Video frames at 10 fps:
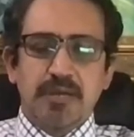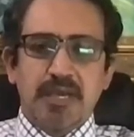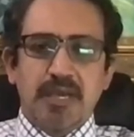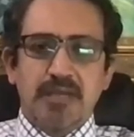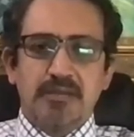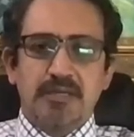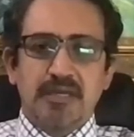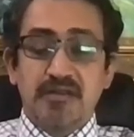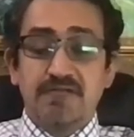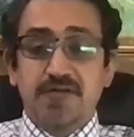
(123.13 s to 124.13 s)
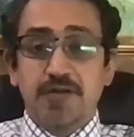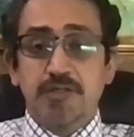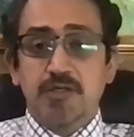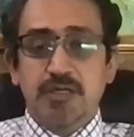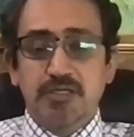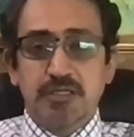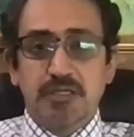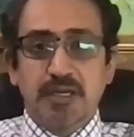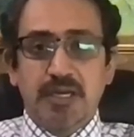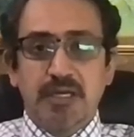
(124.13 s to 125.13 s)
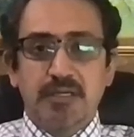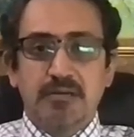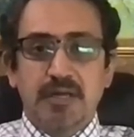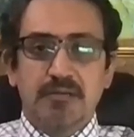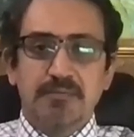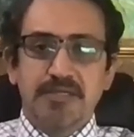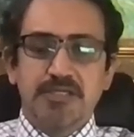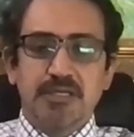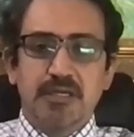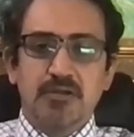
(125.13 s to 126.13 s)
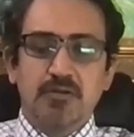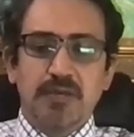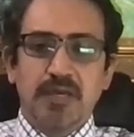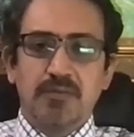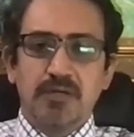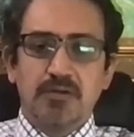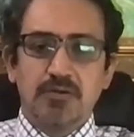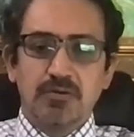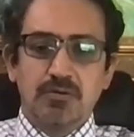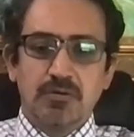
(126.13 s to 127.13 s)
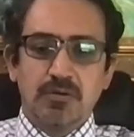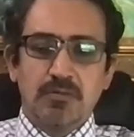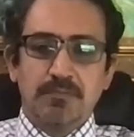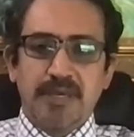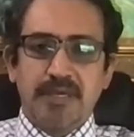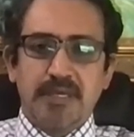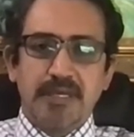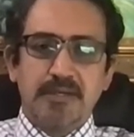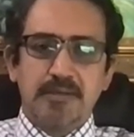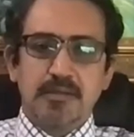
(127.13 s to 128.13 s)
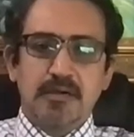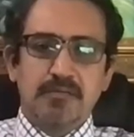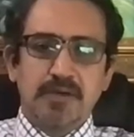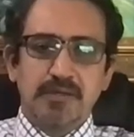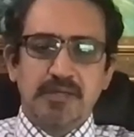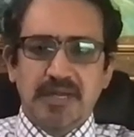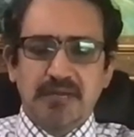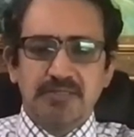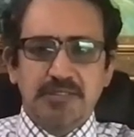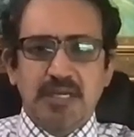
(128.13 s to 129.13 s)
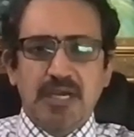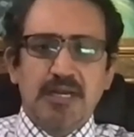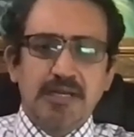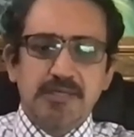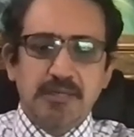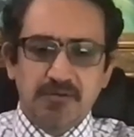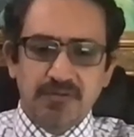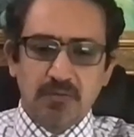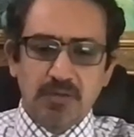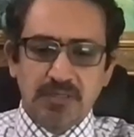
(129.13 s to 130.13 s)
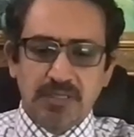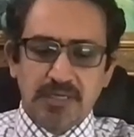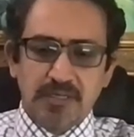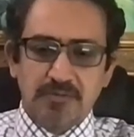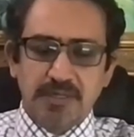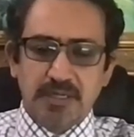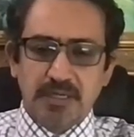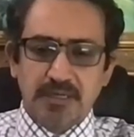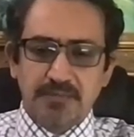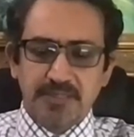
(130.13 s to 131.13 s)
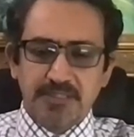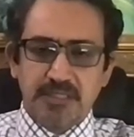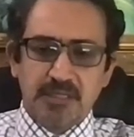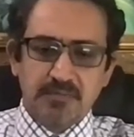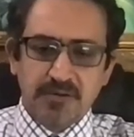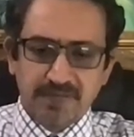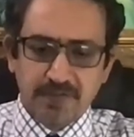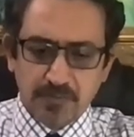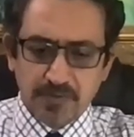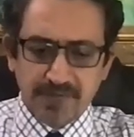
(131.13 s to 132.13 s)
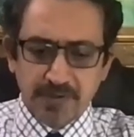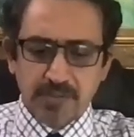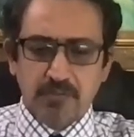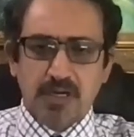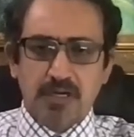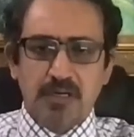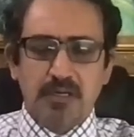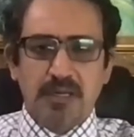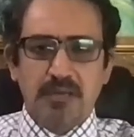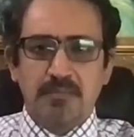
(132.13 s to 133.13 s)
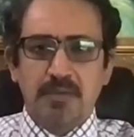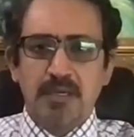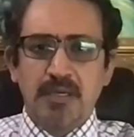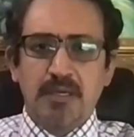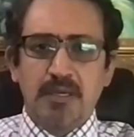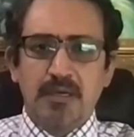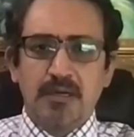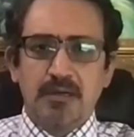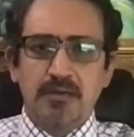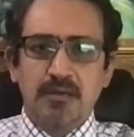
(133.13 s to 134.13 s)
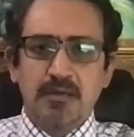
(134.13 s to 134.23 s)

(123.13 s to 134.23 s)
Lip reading: and the infrastructure at Michigan to be able to make key discoveries. And I'll just highlight some of the work that has been done at Michigan before Professor Varga came here.